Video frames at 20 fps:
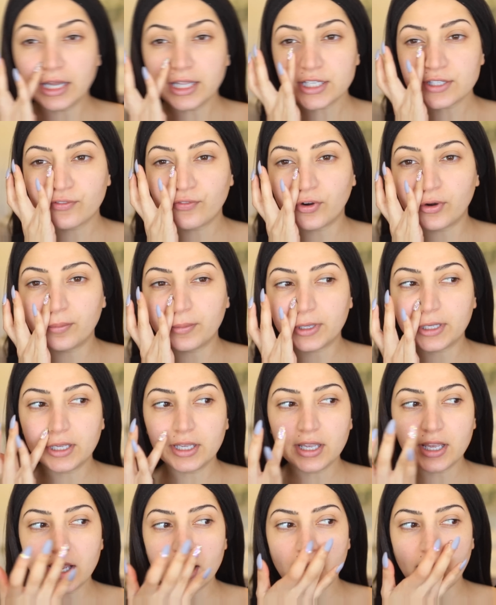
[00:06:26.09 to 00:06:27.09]
at least for
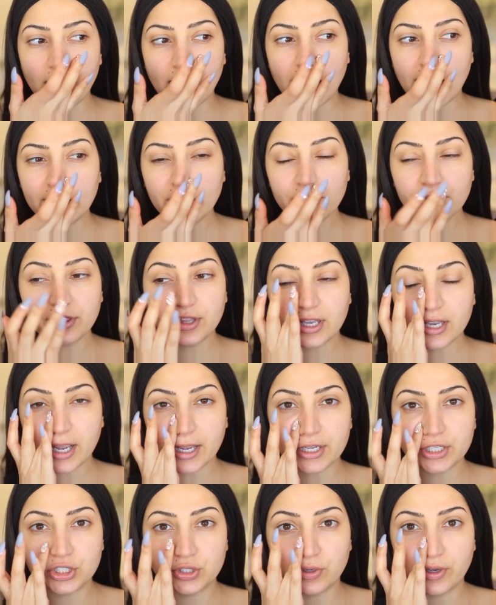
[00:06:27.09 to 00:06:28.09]
me, I don't think
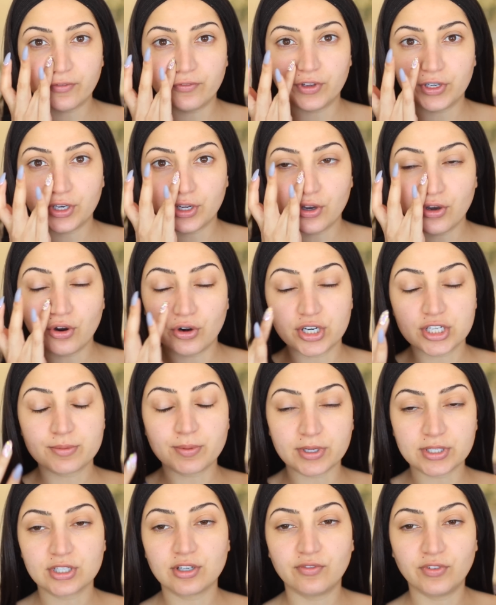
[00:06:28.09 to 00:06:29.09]
I can do a video or a
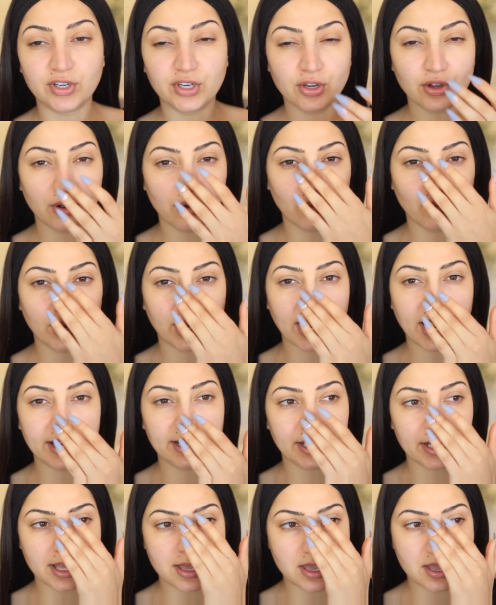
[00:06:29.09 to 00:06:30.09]
sponsored video where I
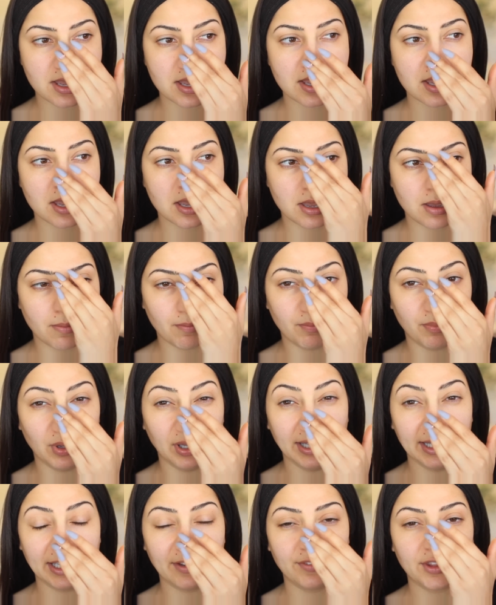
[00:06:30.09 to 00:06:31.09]
didn't
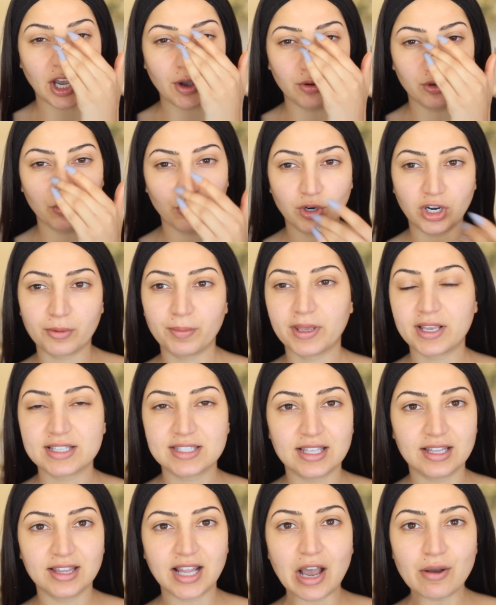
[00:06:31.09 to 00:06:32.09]
believe that would work,
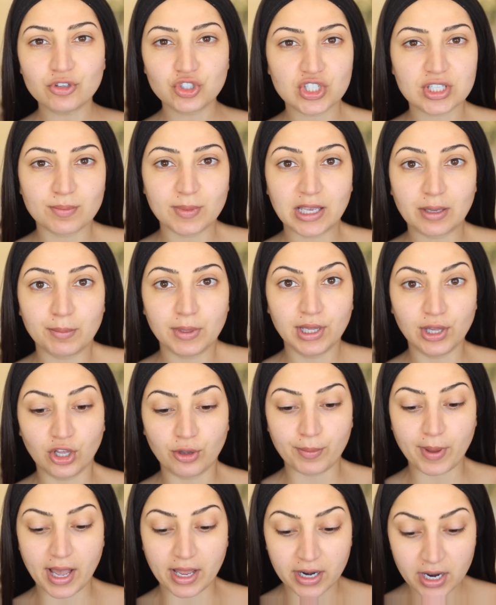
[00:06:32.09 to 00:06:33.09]
because then that would just make me
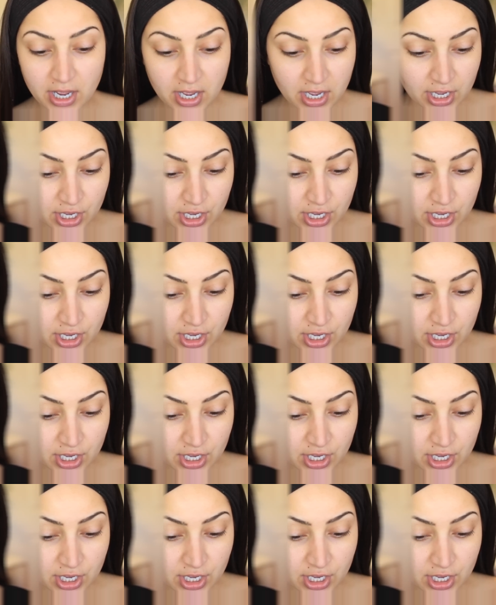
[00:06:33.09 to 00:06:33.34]
look bad.